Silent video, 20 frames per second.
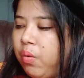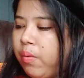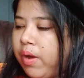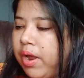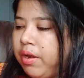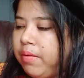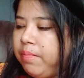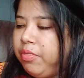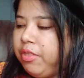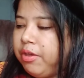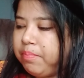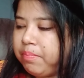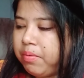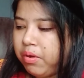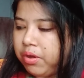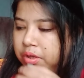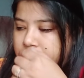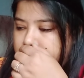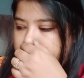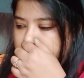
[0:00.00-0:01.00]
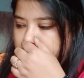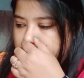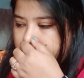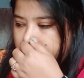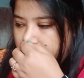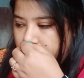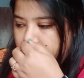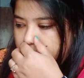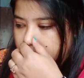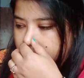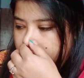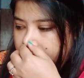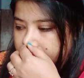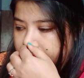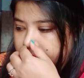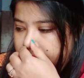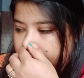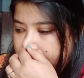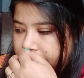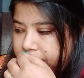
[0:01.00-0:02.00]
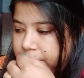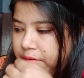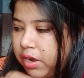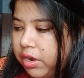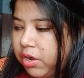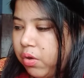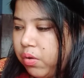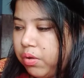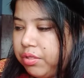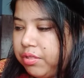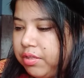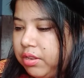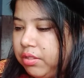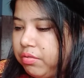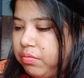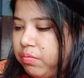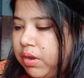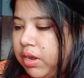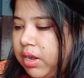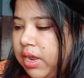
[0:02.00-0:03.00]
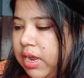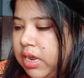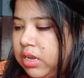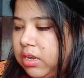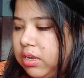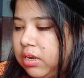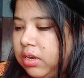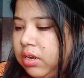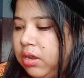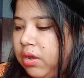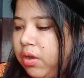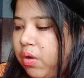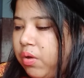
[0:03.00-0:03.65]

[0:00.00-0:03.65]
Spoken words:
One of the poisons called aflatoxins when eaten